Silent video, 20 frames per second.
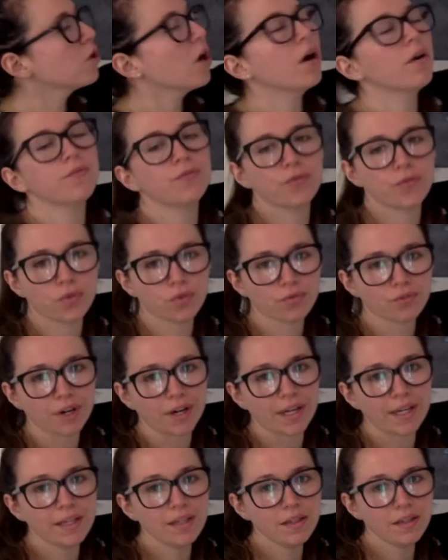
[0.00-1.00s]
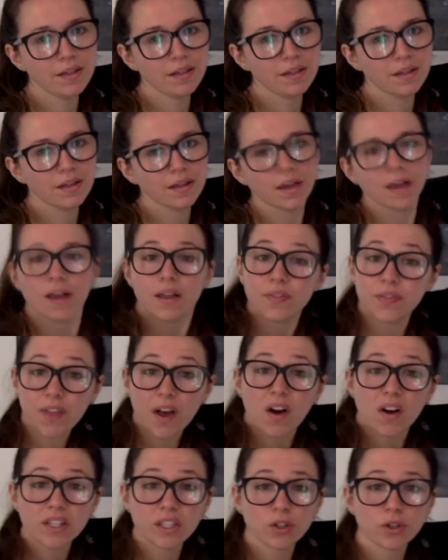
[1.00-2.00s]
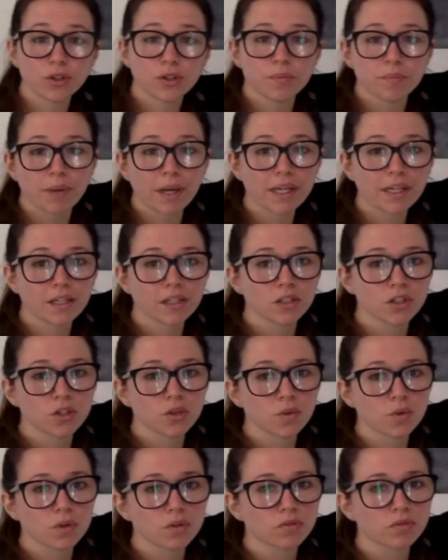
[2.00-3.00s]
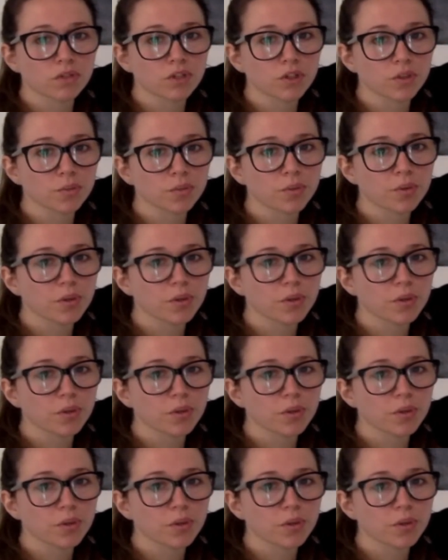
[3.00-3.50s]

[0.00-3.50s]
of 3 that I couldn't make into a group.